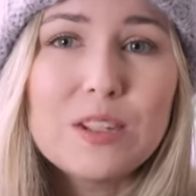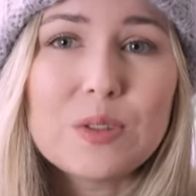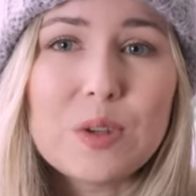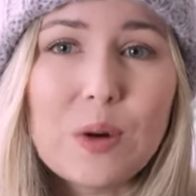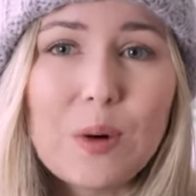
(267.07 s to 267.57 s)

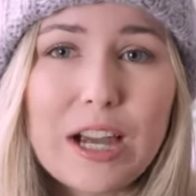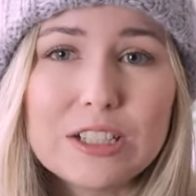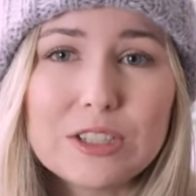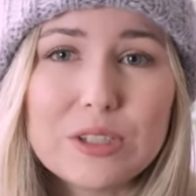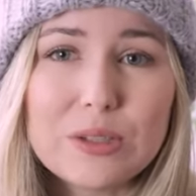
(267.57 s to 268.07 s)
So I
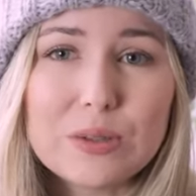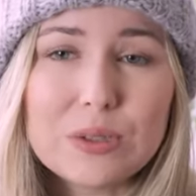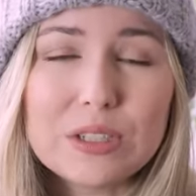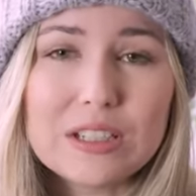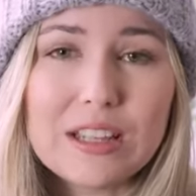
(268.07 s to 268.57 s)
just
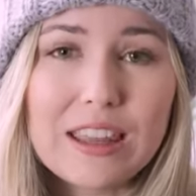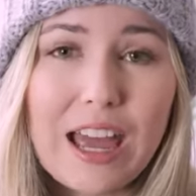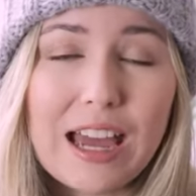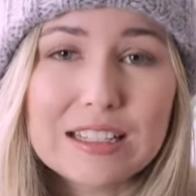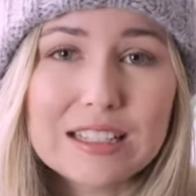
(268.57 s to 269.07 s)
used
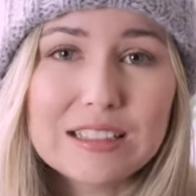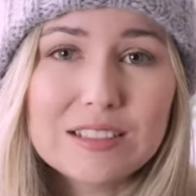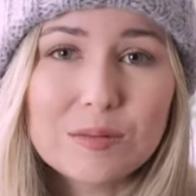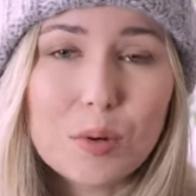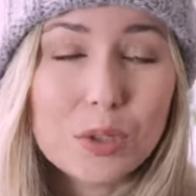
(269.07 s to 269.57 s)
that
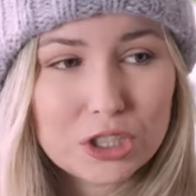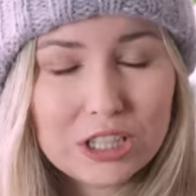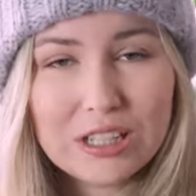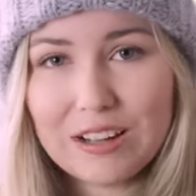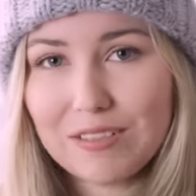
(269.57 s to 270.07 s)

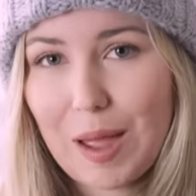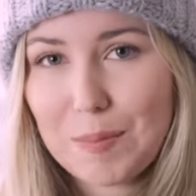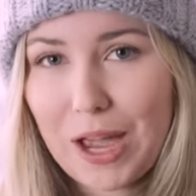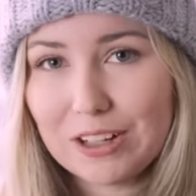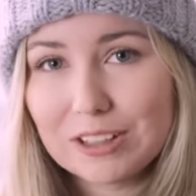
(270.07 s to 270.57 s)
portion of that
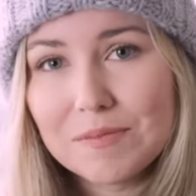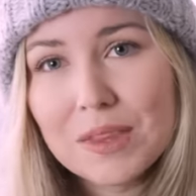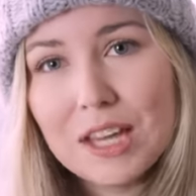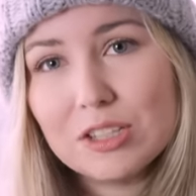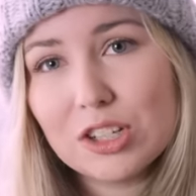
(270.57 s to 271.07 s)
pattern
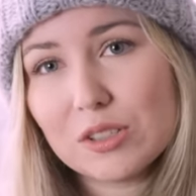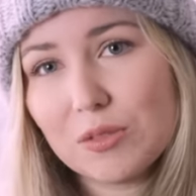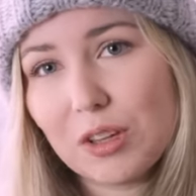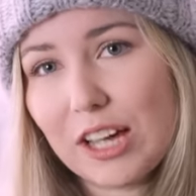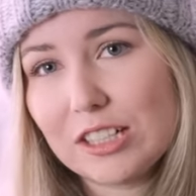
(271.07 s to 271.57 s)
just
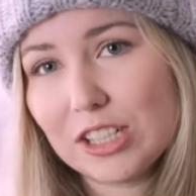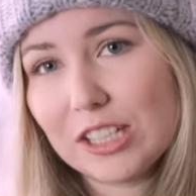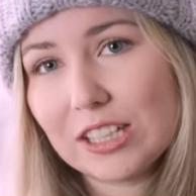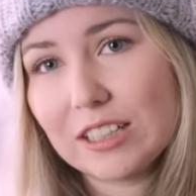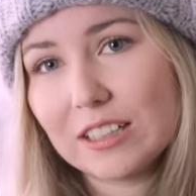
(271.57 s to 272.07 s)
for the edging
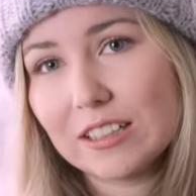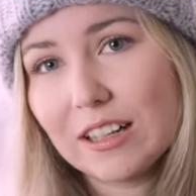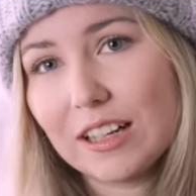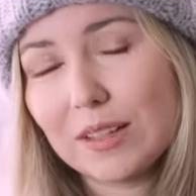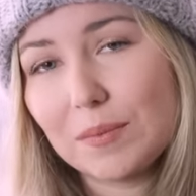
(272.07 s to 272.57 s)
here,
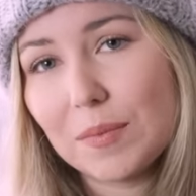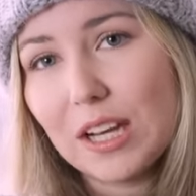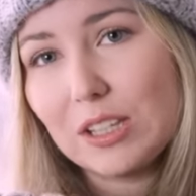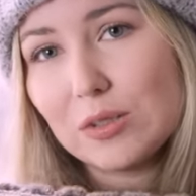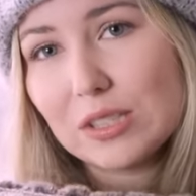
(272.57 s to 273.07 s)
um,
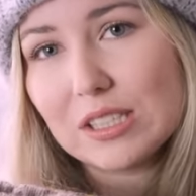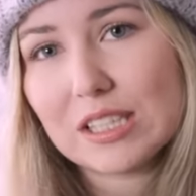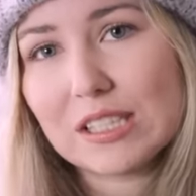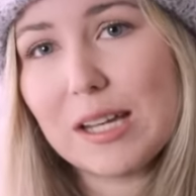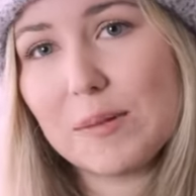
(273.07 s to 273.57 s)
and used
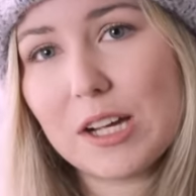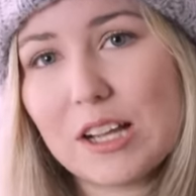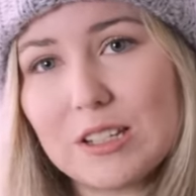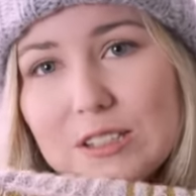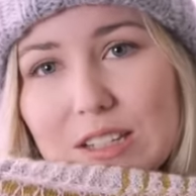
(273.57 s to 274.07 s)
the same
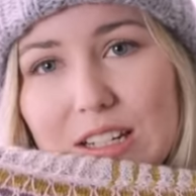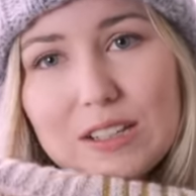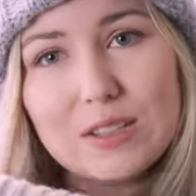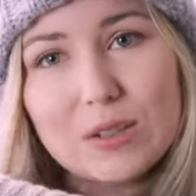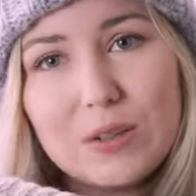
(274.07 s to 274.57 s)
colors that I
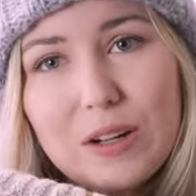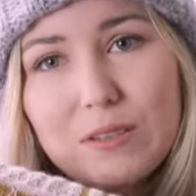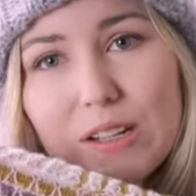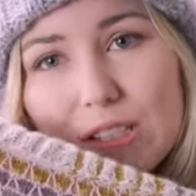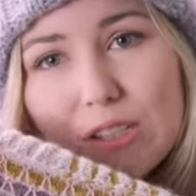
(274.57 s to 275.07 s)
used throughout the
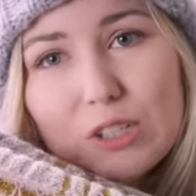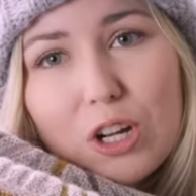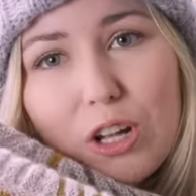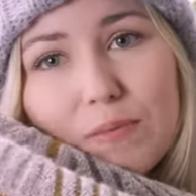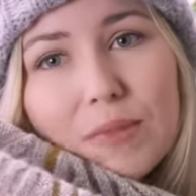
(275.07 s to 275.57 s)
rest of the
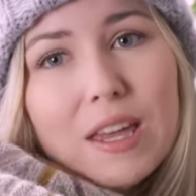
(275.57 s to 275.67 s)
shawl.